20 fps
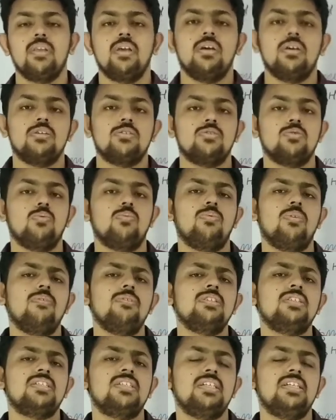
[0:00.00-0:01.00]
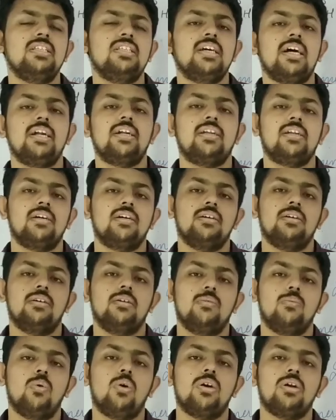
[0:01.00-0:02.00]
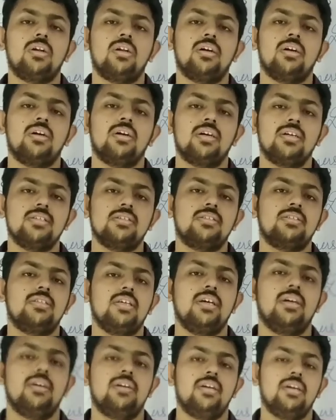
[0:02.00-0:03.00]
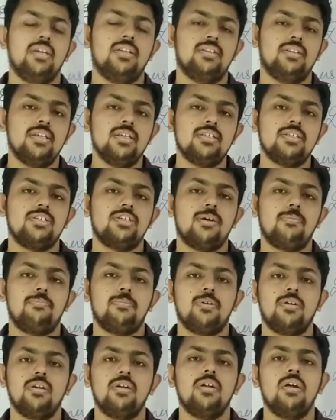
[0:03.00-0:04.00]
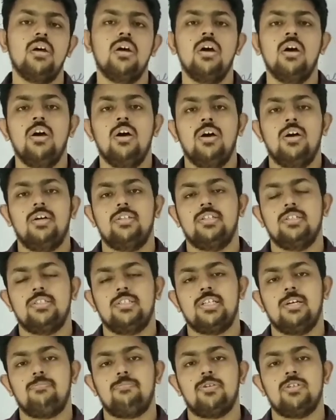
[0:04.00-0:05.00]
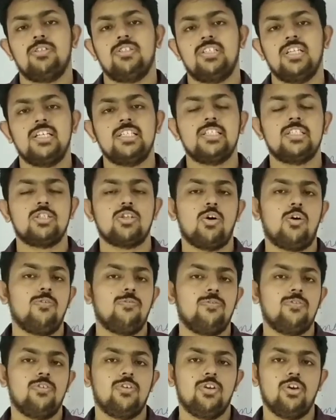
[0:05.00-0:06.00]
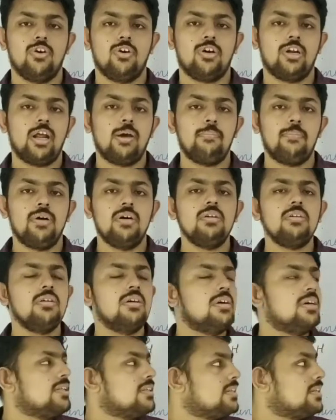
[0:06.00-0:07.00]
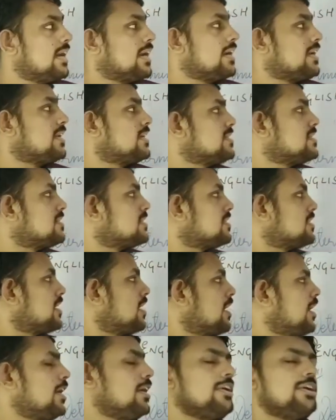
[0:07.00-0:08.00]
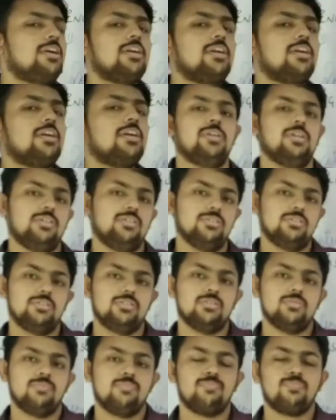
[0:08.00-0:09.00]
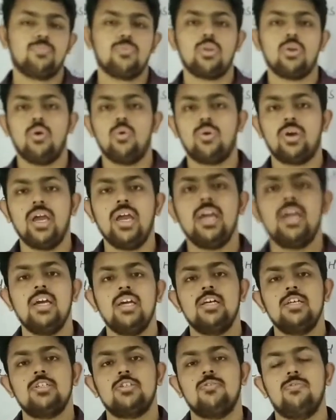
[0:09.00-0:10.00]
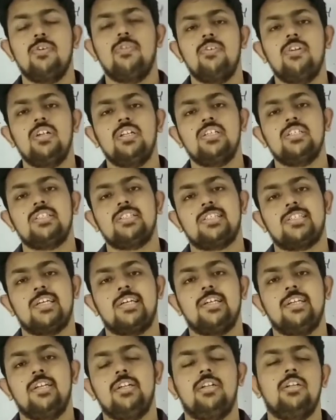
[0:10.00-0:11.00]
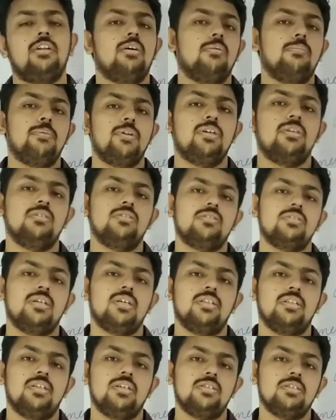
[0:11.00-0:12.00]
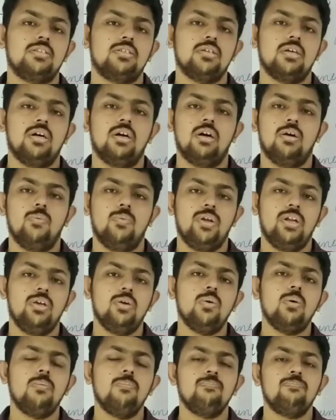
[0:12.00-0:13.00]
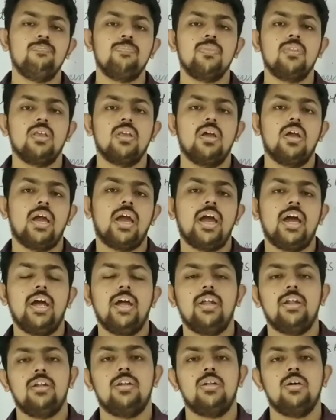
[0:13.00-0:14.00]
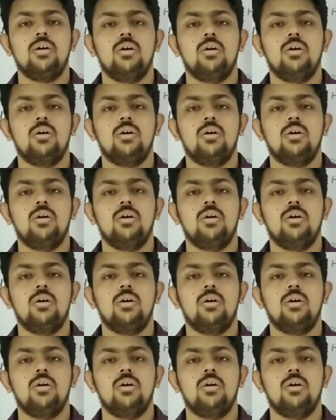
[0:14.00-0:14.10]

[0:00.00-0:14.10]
so we will see that what is there in this chapter, the chapter 6 of your grammar, that is determiners. Okay, so we will study determiners in this video, and